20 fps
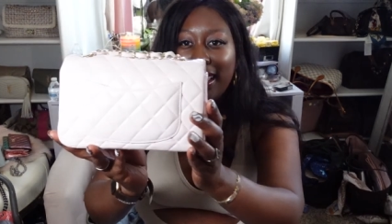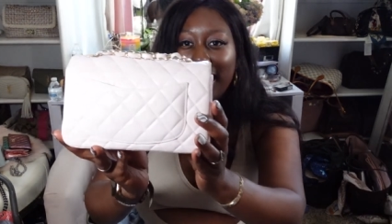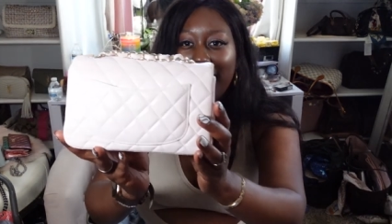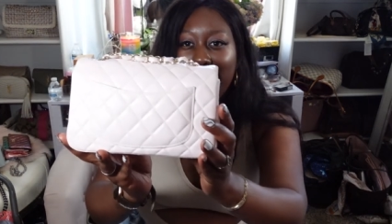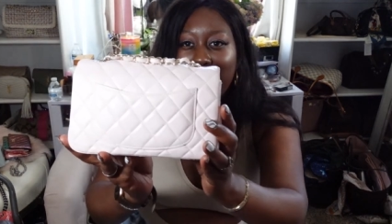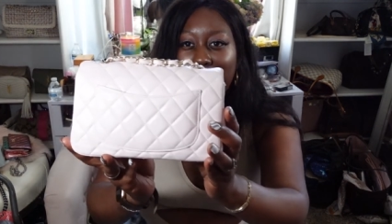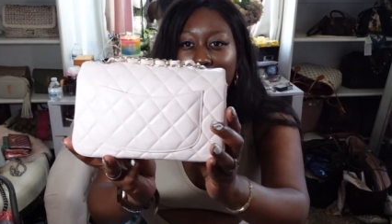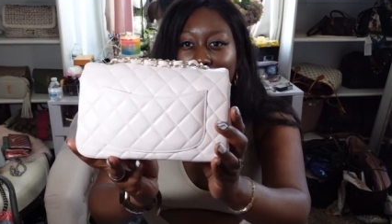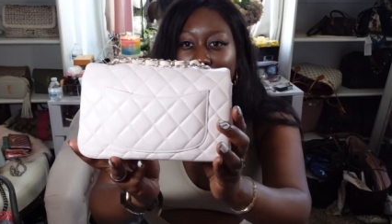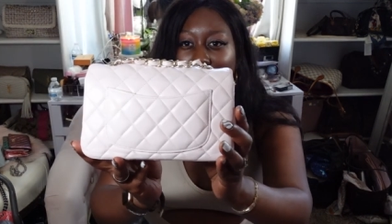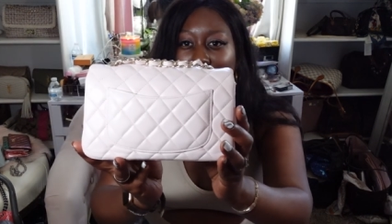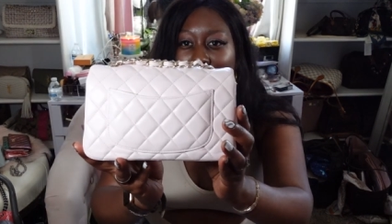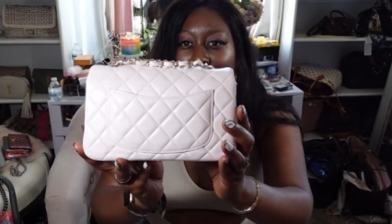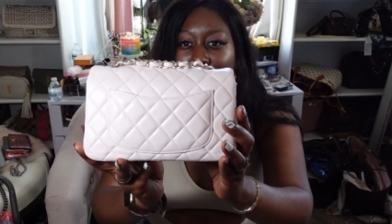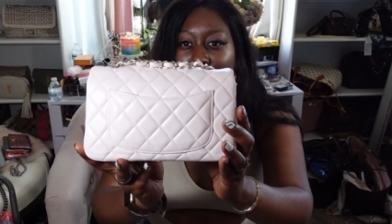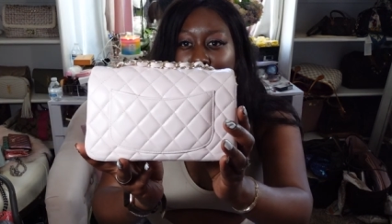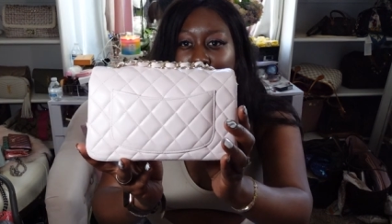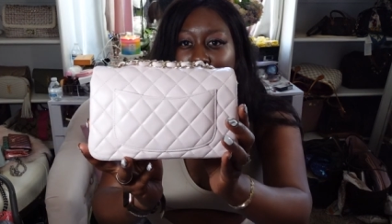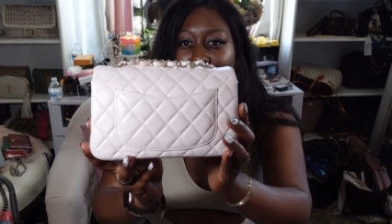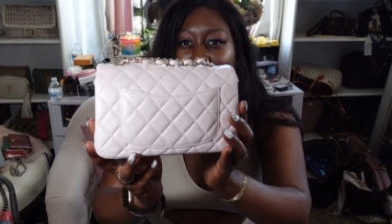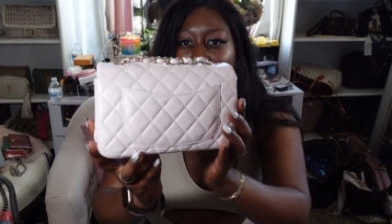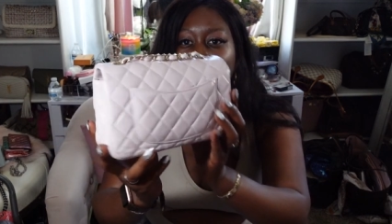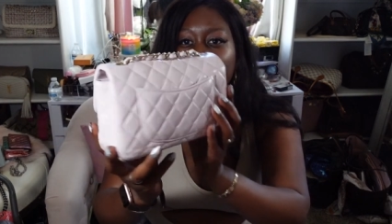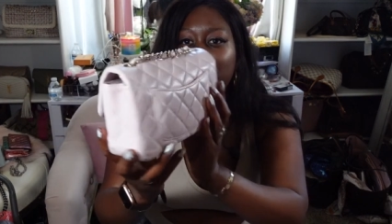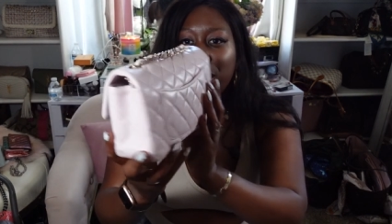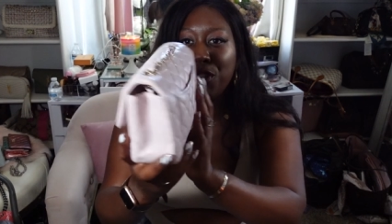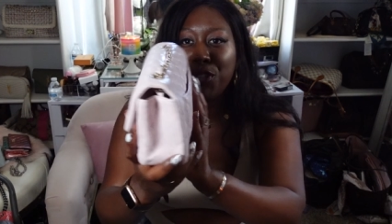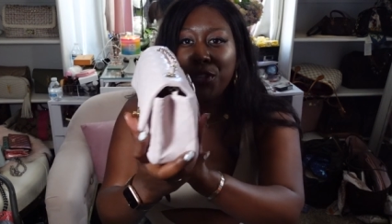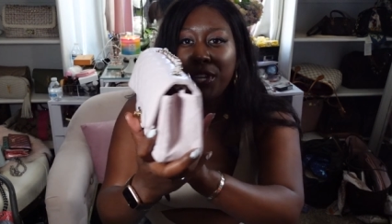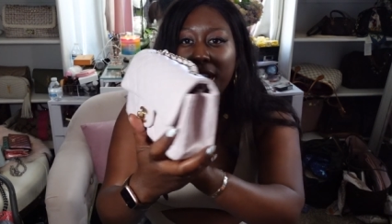any
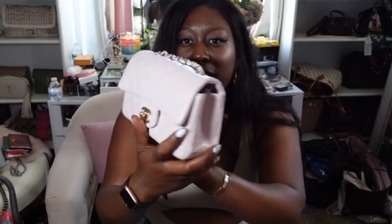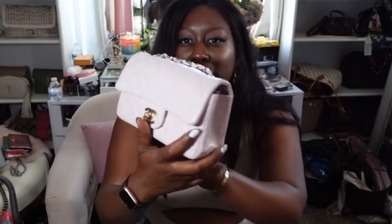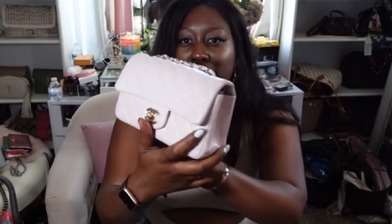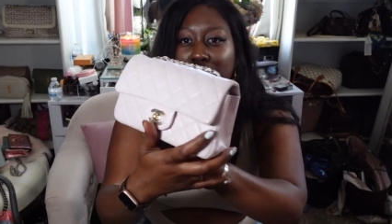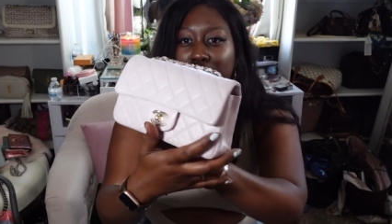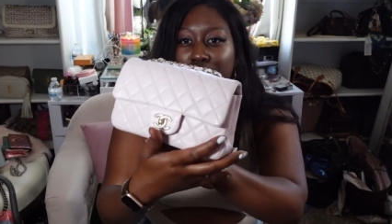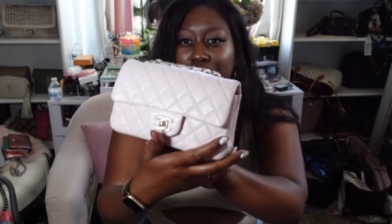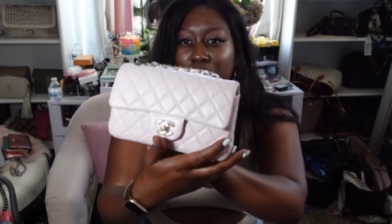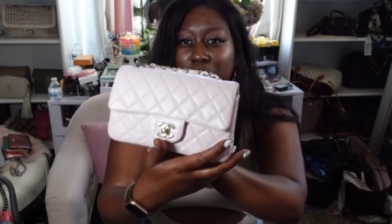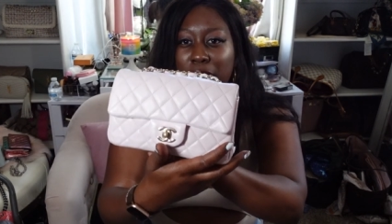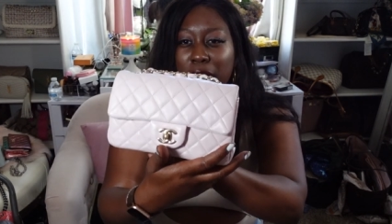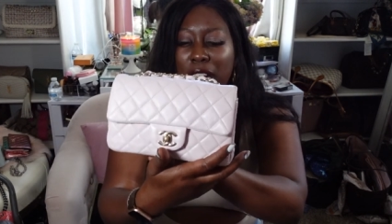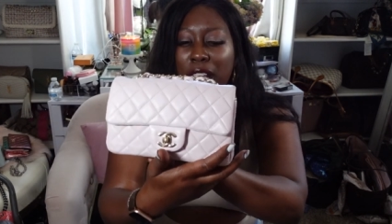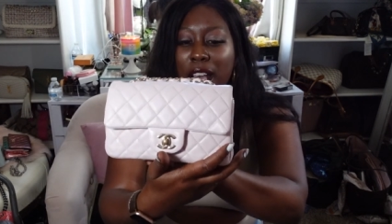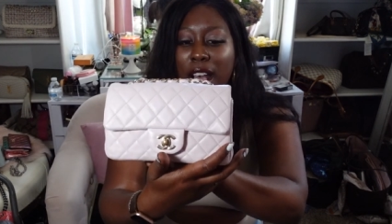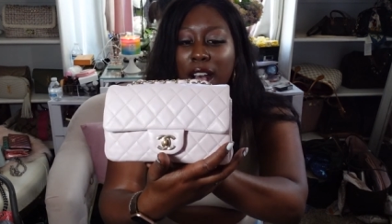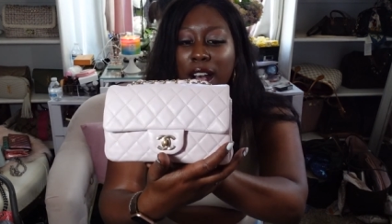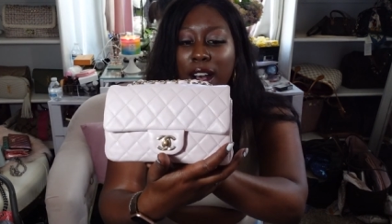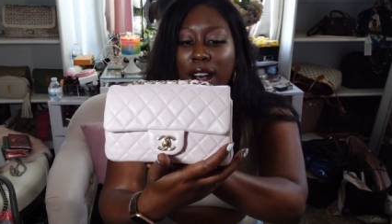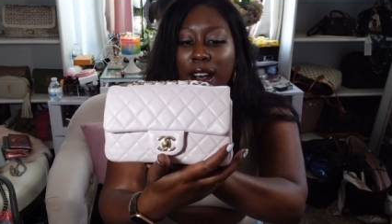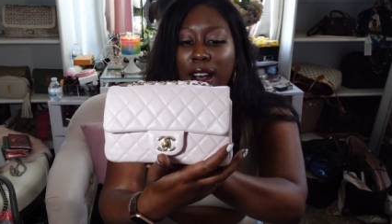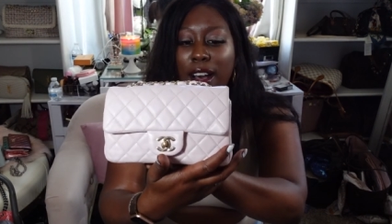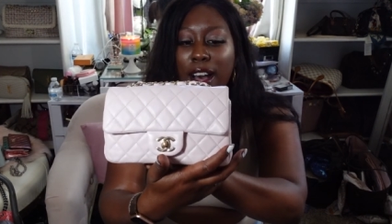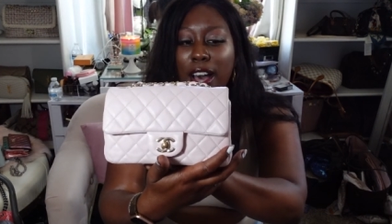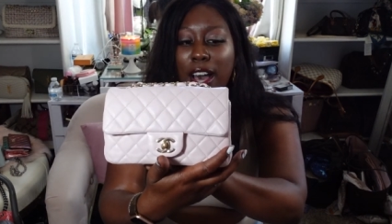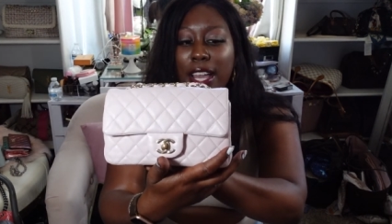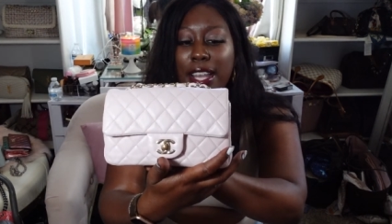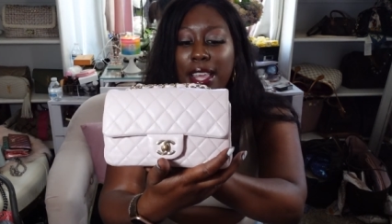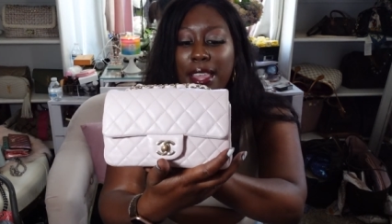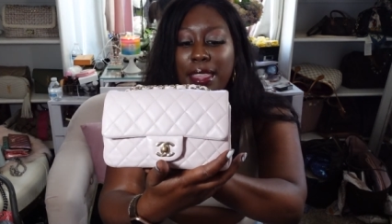color transfer
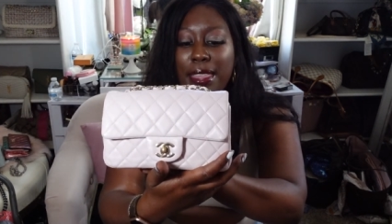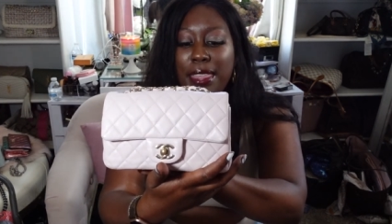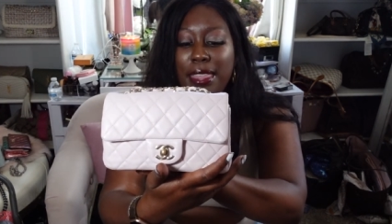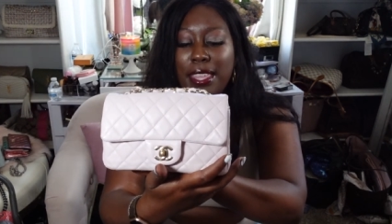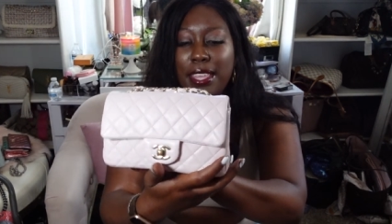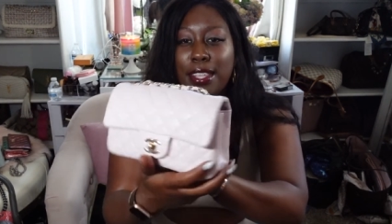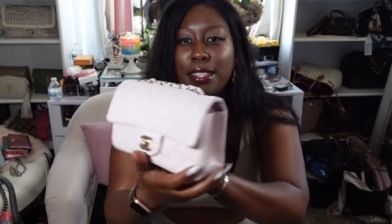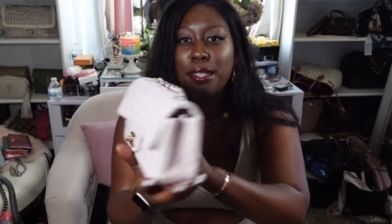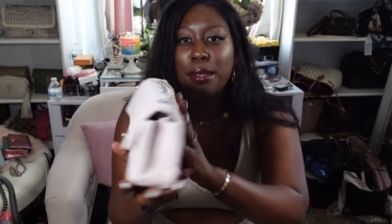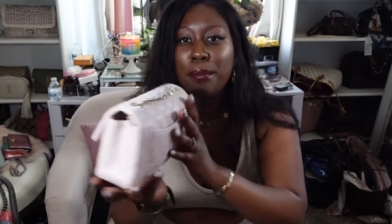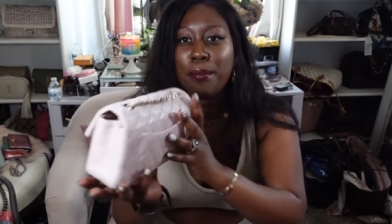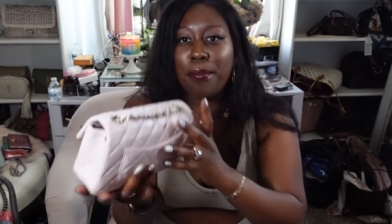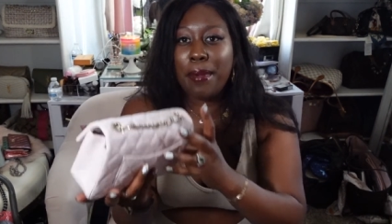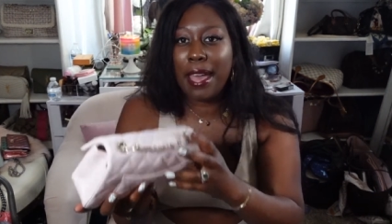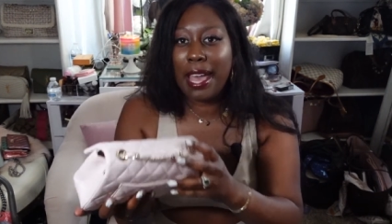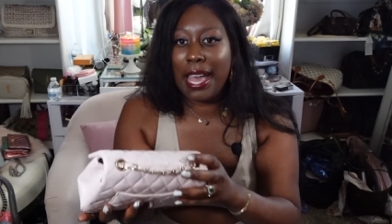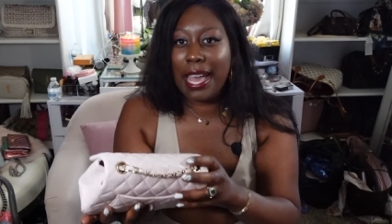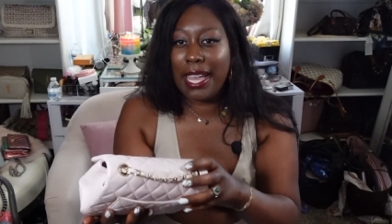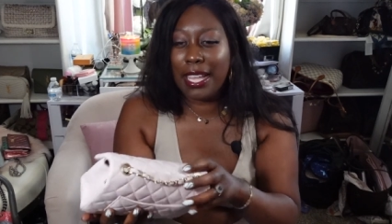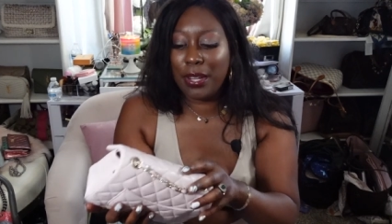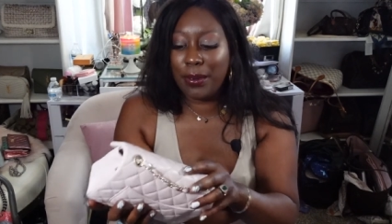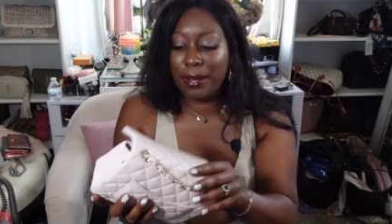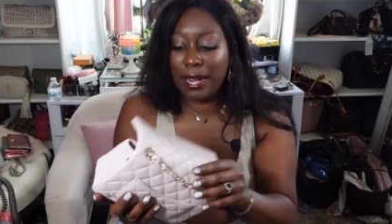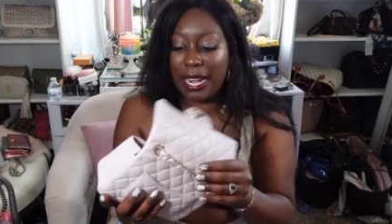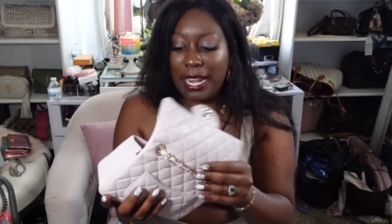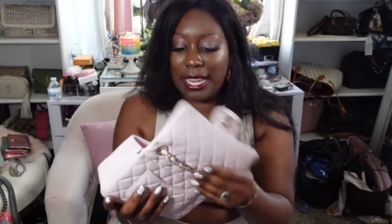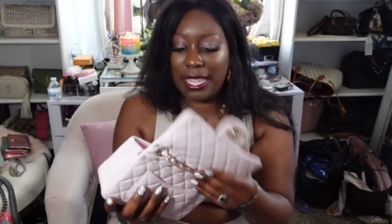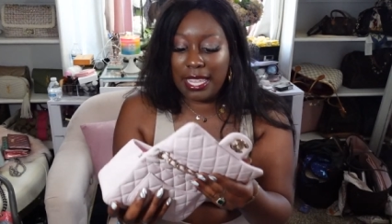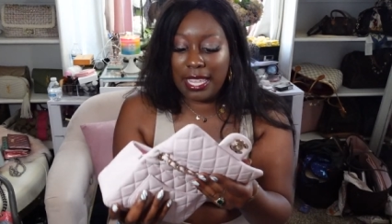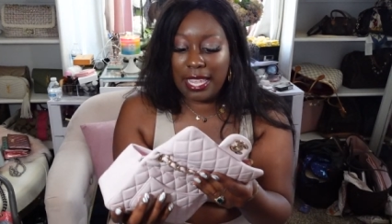on this bag
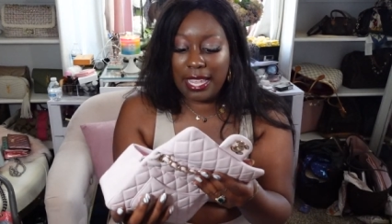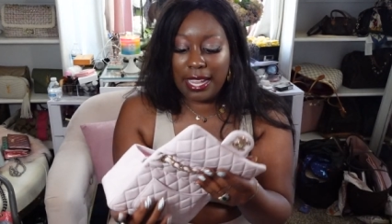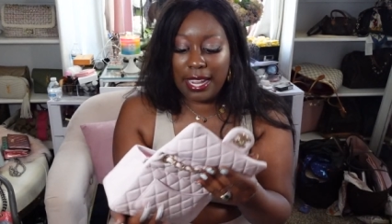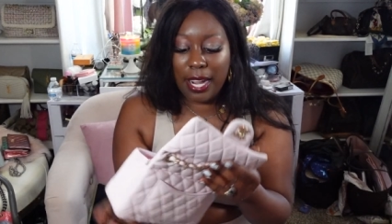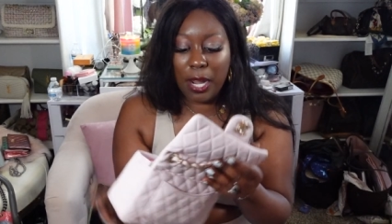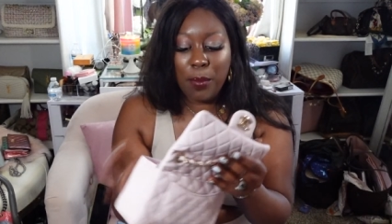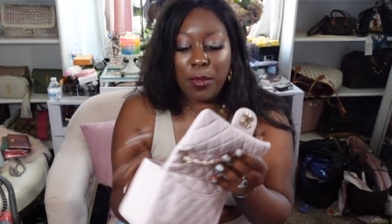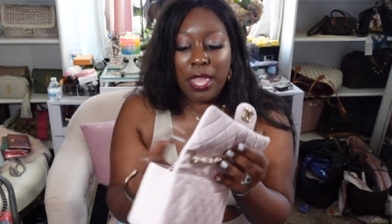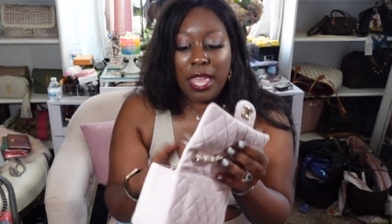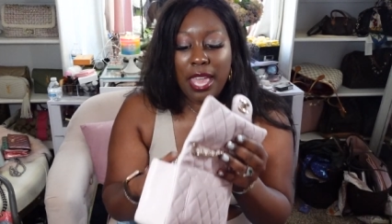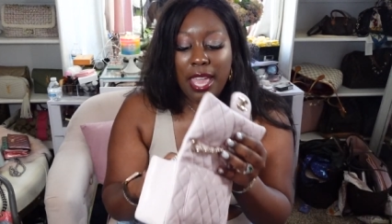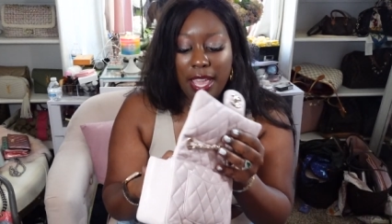right here.